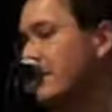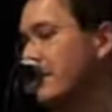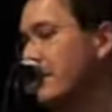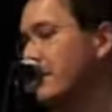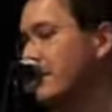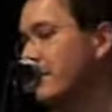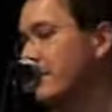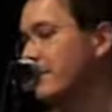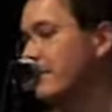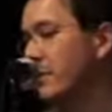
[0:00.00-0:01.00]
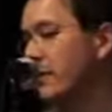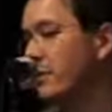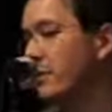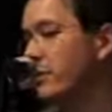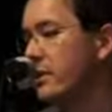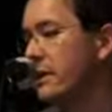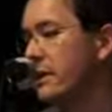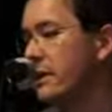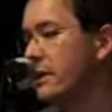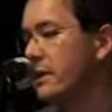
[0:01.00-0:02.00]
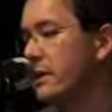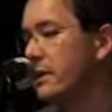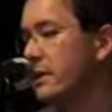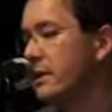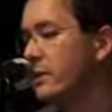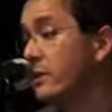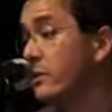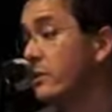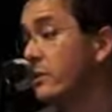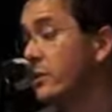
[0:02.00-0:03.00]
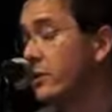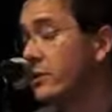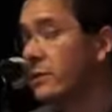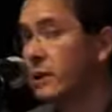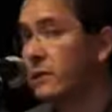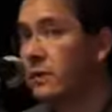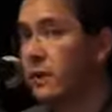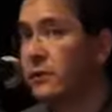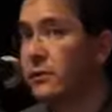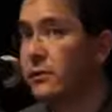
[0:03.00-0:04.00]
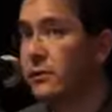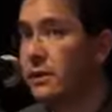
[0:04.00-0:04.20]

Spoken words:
So the original version of The Arrival,